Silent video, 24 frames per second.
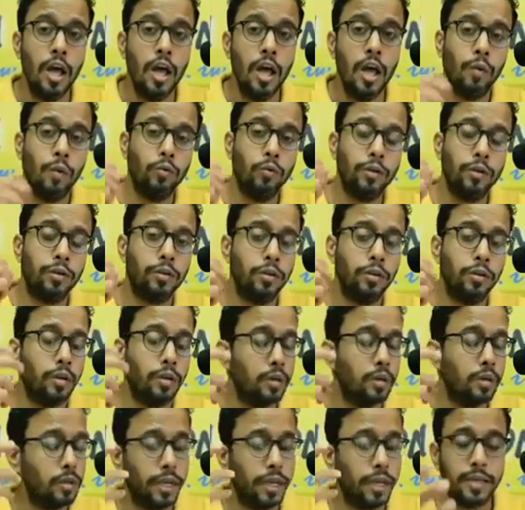I would,
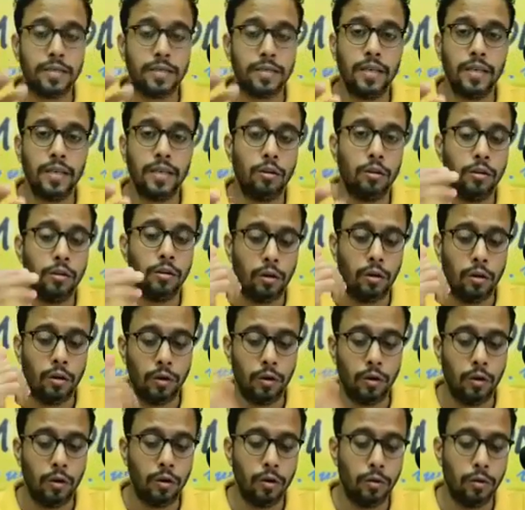like I said, on
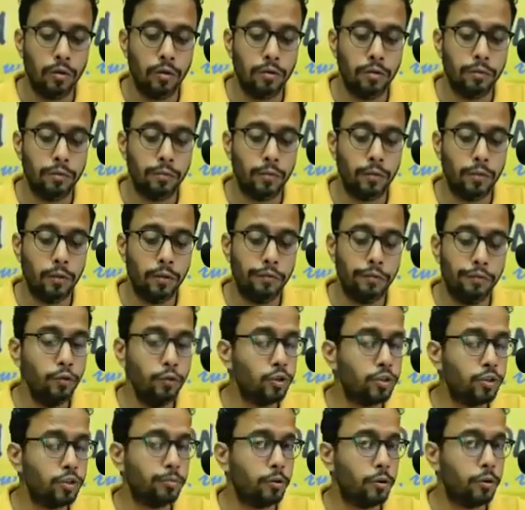a
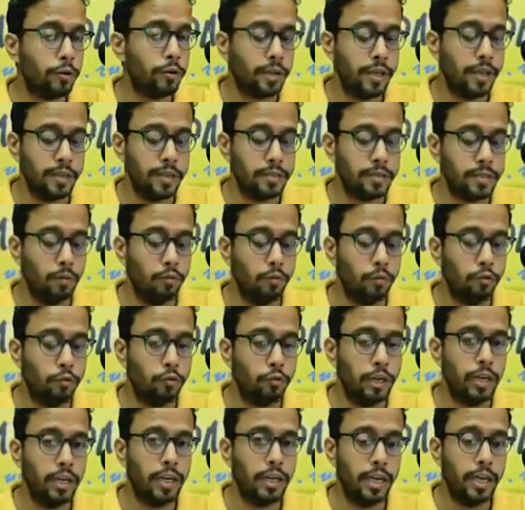future broadcast, I would
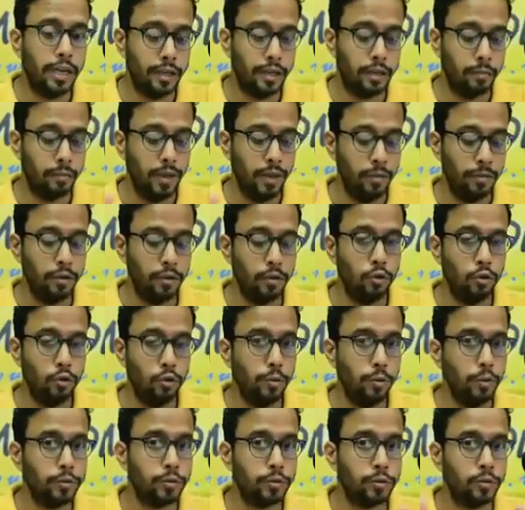really like maybe you
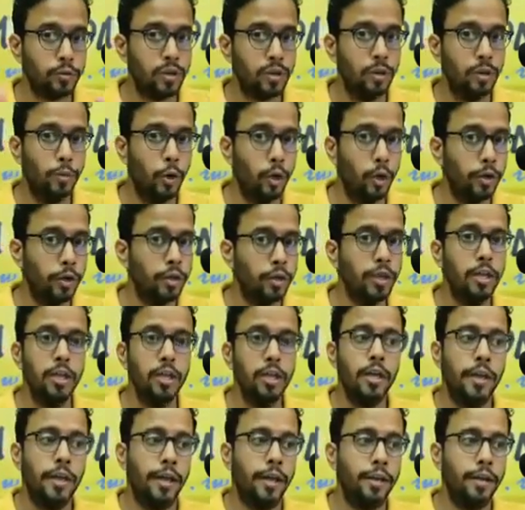both to come on
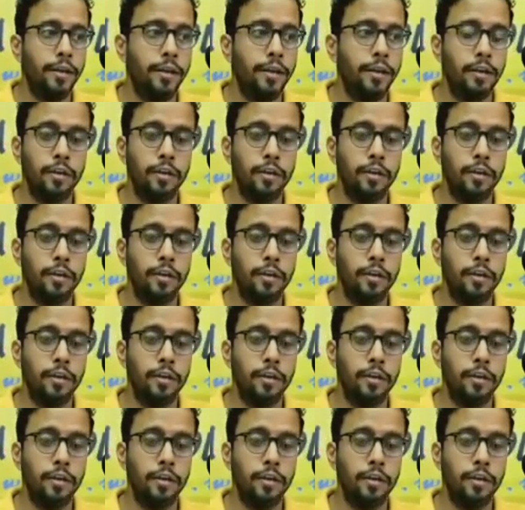and